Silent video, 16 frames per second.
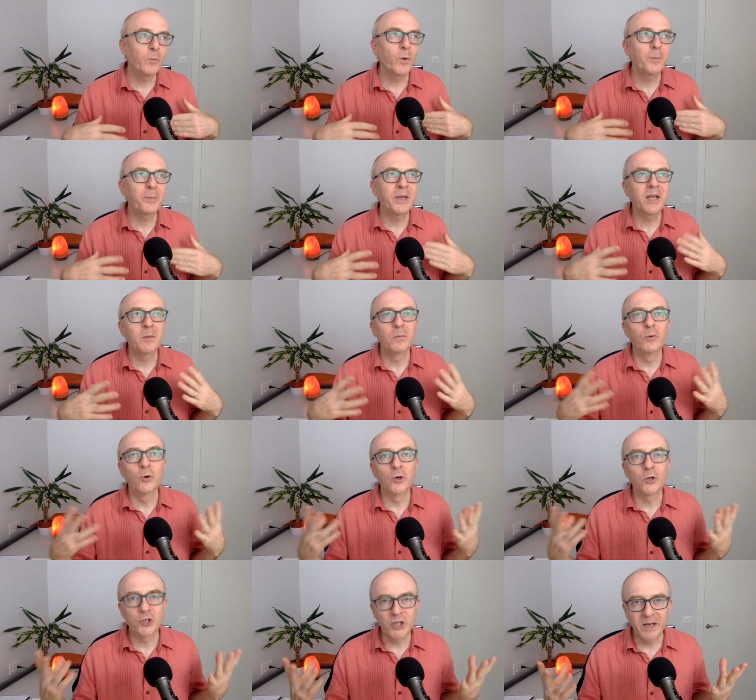we're being
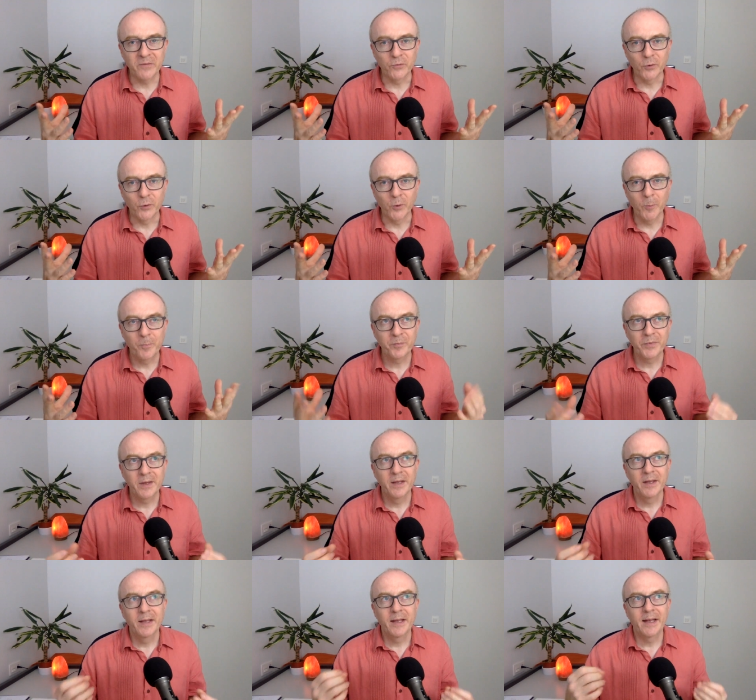more general,
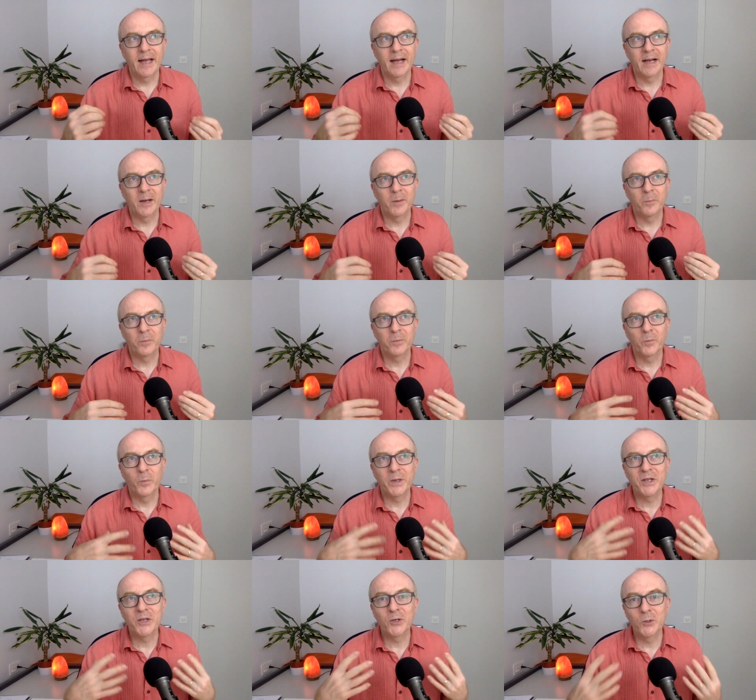um,
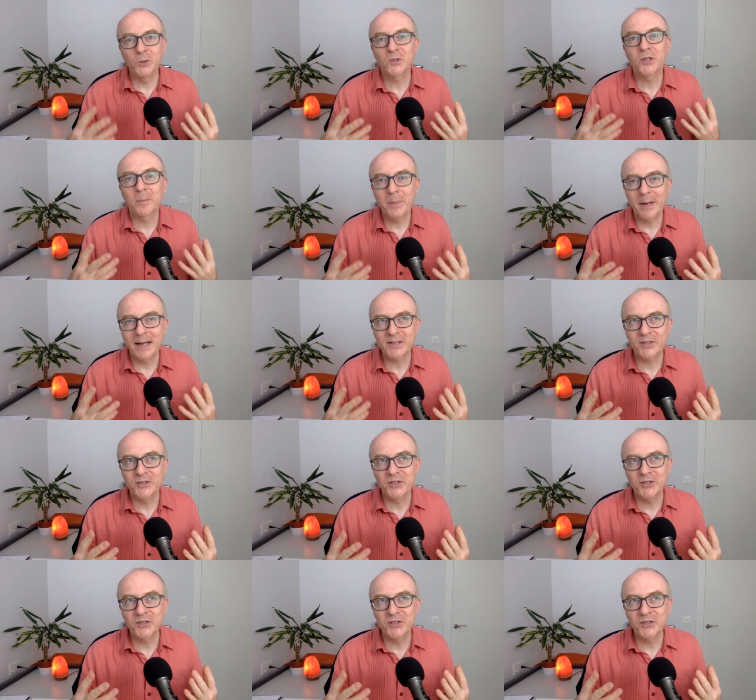we use the past